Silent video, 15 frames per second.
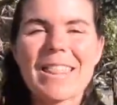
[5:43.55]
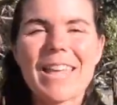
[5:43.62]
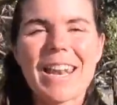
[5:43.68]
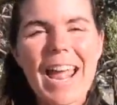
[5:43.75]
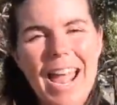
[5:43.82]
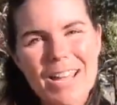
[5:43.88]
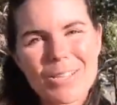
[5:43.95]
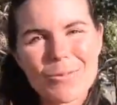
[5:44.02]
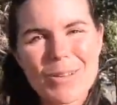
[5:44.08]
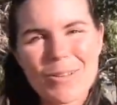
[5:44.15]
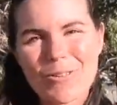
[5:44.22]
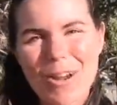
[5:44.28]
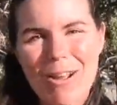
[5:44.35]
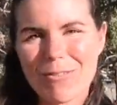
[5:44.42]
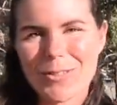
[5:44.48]
that as
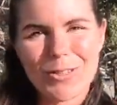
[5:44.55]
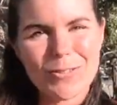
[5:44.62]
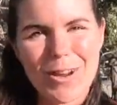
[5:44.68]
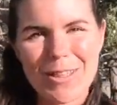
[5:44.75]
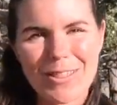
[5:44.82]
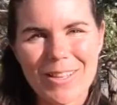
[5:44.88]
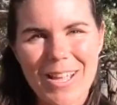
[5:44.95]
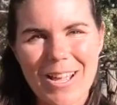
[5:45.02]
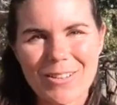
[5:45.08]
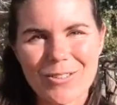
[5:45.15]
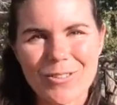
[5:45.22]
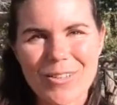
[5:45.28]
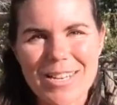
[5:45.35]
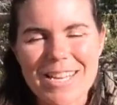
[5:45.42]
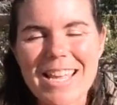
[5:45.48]
we travel around the
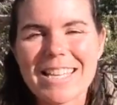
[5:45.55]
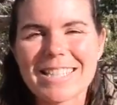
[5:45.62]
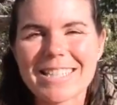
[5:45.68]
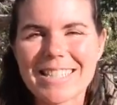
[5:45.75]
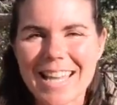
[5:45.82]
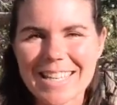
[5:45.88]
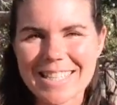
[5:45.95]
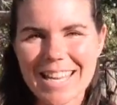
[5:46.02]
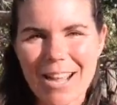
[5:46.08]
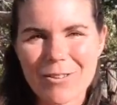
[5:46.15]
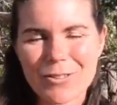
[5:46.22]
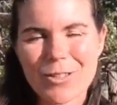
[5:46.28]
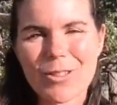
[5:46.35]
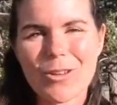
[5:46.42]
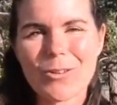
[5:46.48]
country send
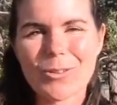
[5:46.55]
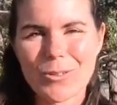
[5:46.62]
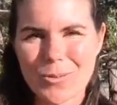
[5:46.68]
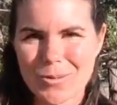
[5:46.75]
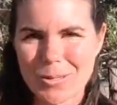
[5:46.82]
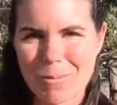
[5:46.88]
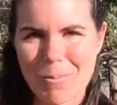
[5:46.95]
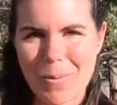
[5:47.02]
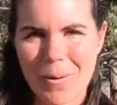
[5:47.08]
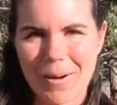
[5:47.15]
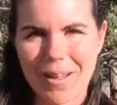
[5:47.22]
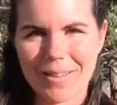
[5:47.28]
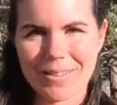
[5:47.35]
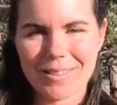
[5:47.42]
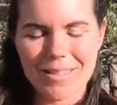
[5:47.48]
out to those who
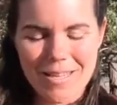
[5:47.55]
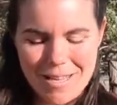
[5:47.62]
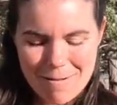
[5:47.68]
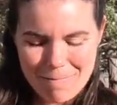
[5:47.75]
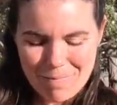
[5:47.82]
support us.